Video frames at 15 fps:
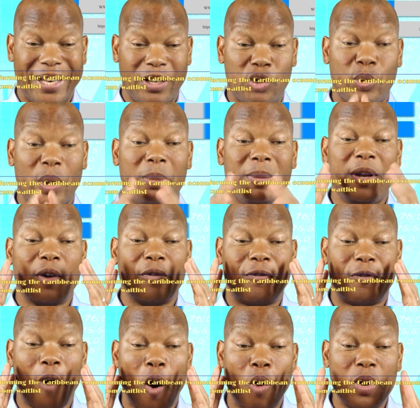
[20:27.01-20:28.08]
And it will be
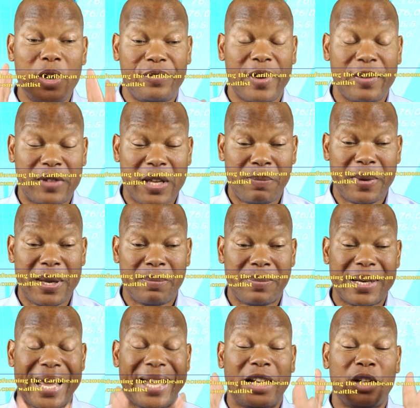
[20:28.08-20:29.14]
only 50
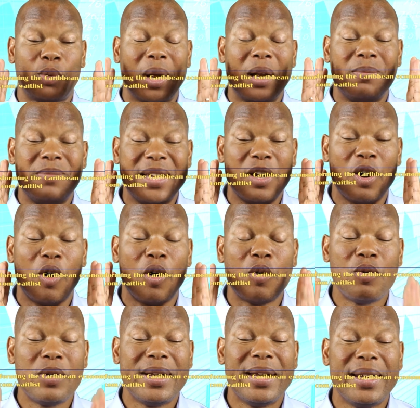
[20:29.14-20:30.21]
people, and it will be
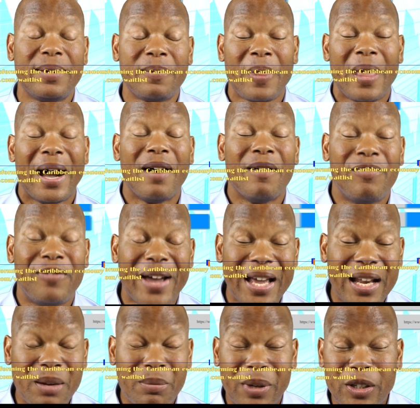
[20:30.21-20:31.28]
only
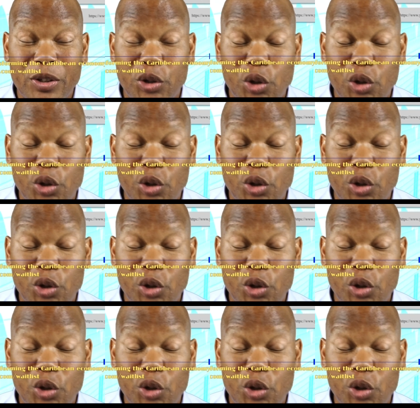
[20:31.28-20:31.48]
available